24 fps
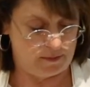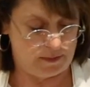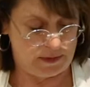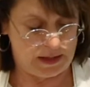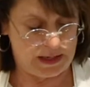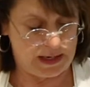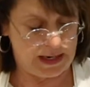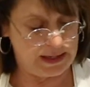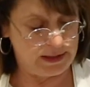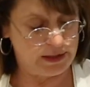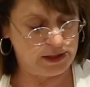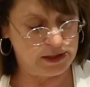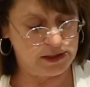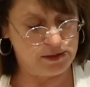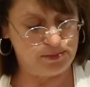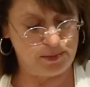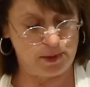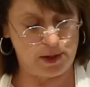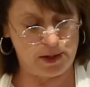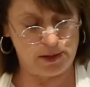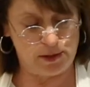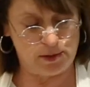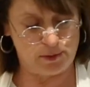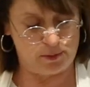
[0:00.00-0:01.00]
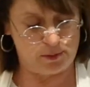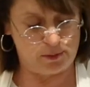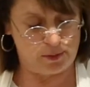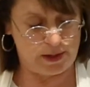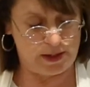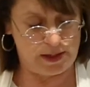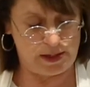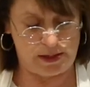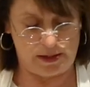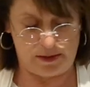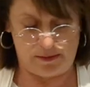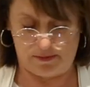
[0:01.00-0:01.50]
Now I just bought the
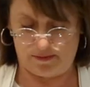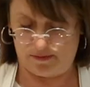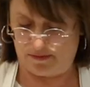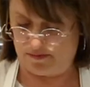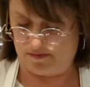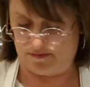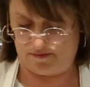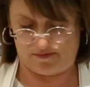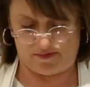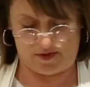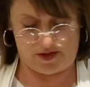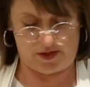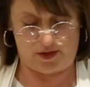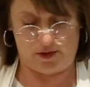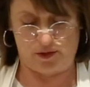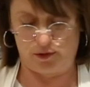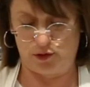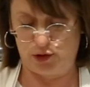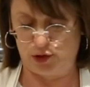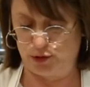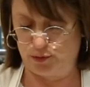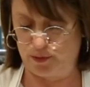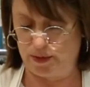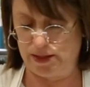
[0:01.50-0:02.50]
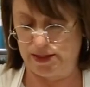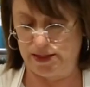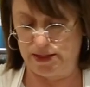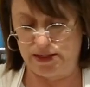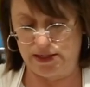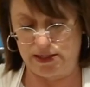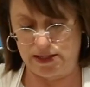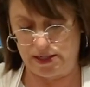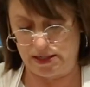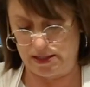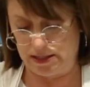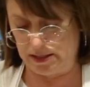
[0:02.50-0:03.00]
ready, shredded
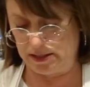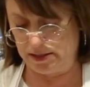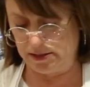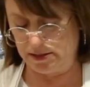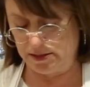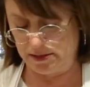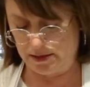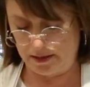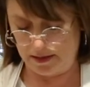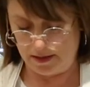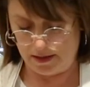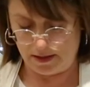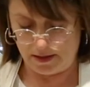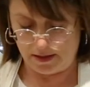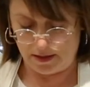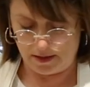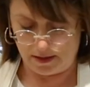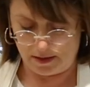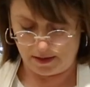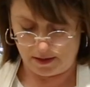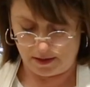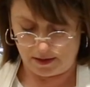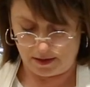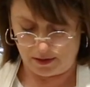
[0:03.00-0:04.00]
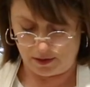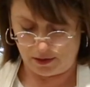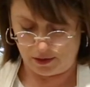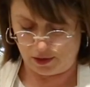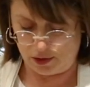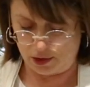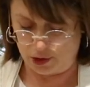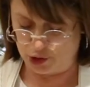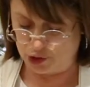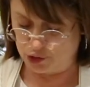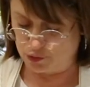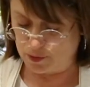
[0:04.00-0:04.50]
kind. You
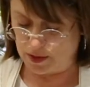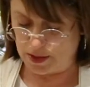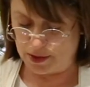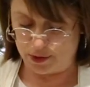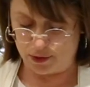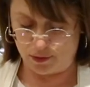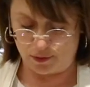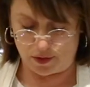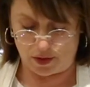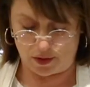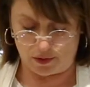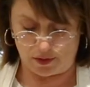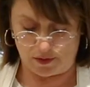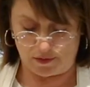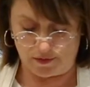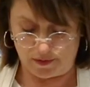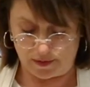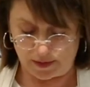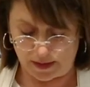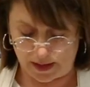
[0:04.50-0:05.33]
can shred your own if you